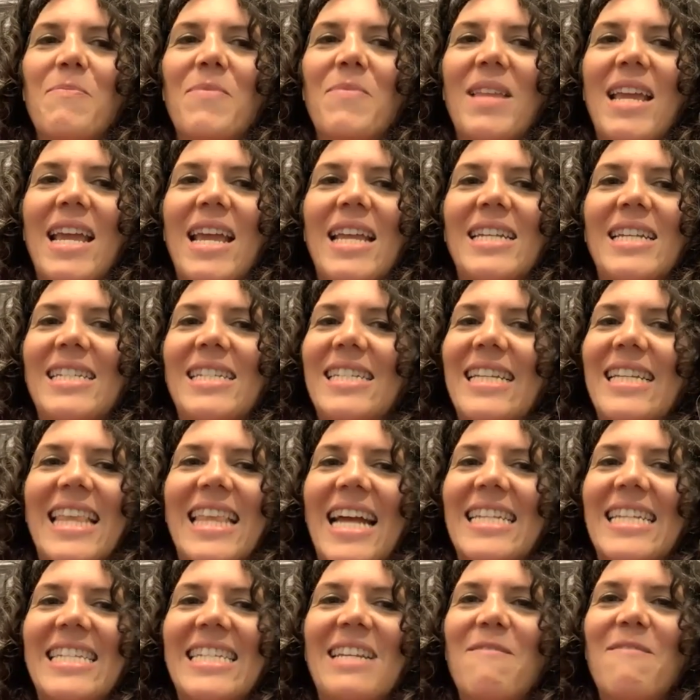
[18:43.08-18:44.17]

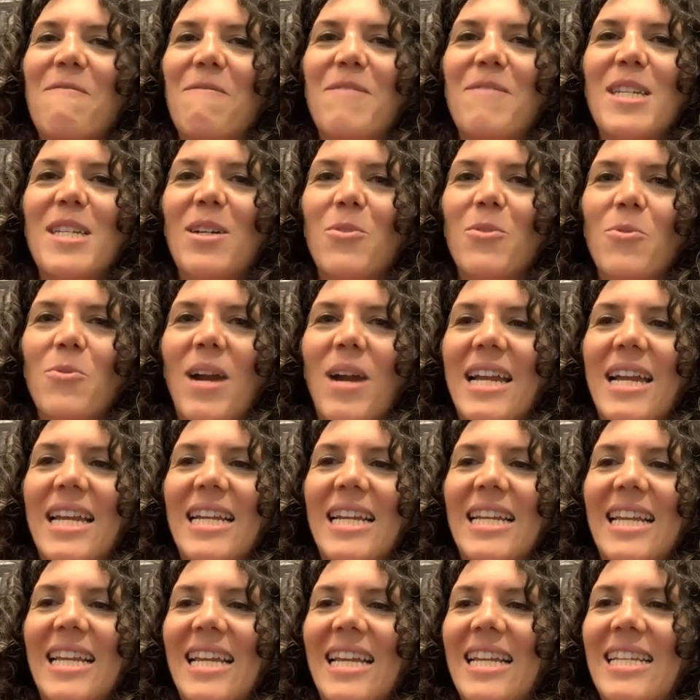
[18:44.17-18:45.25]
that didn't feel right.
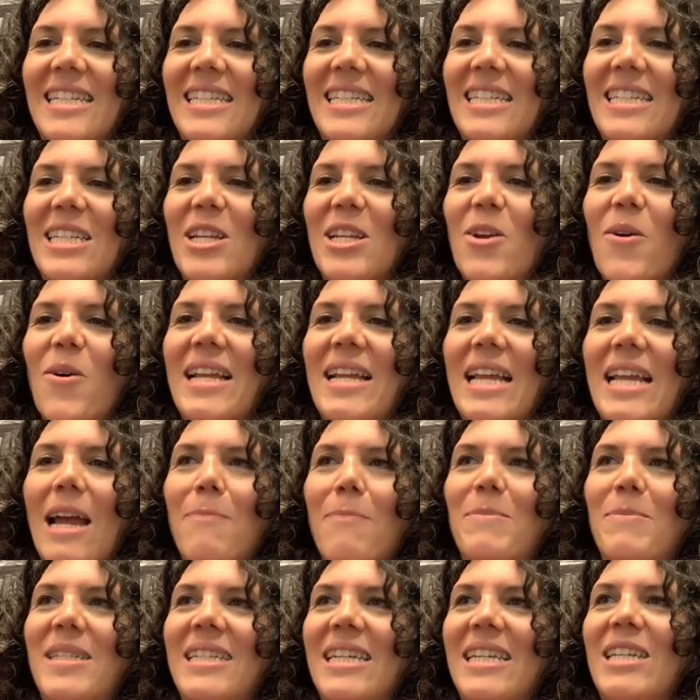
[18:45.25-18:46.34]
And, you know, I
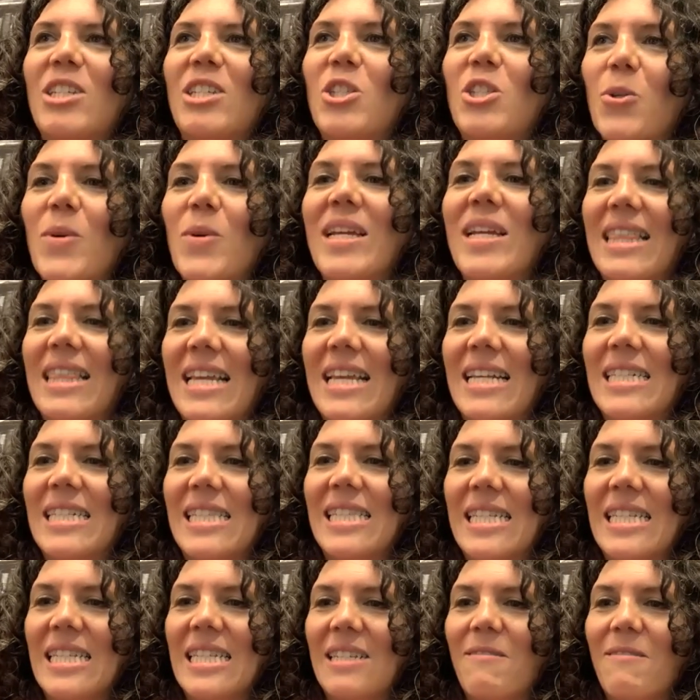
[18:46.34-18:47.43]
kept doing things
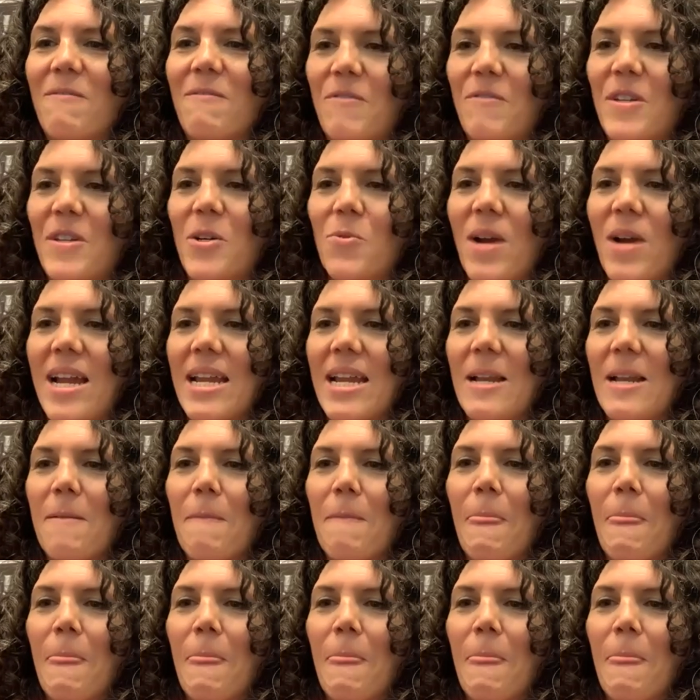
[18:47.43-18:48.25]
that didn't feel right.